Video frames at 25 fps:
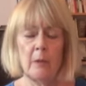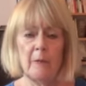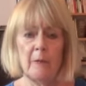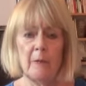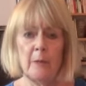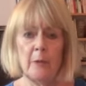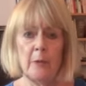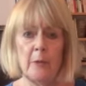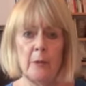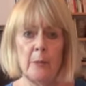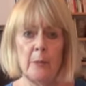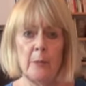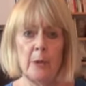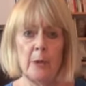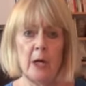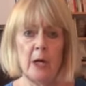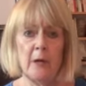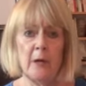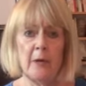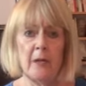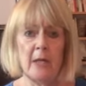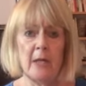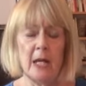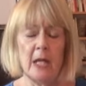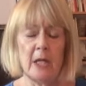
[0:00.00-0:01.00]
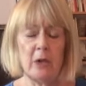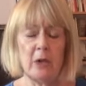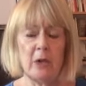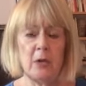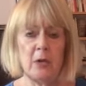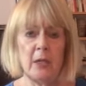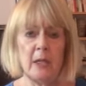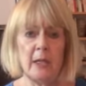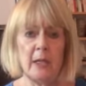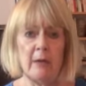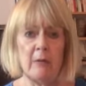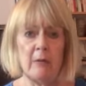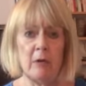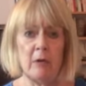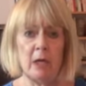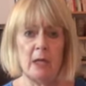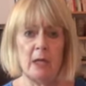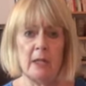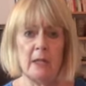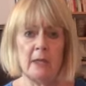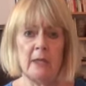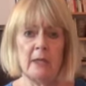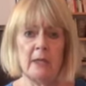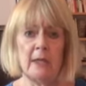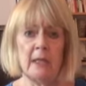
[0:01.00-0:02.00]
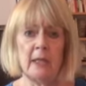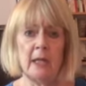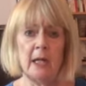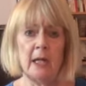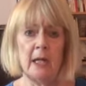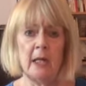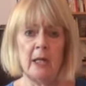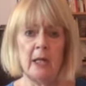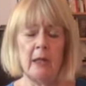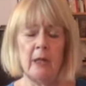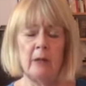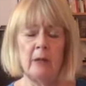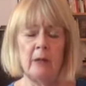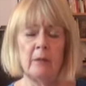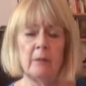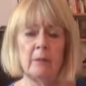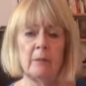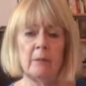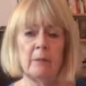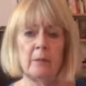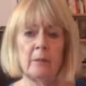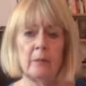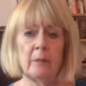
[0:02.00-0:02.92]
Before the breath naturally rises again.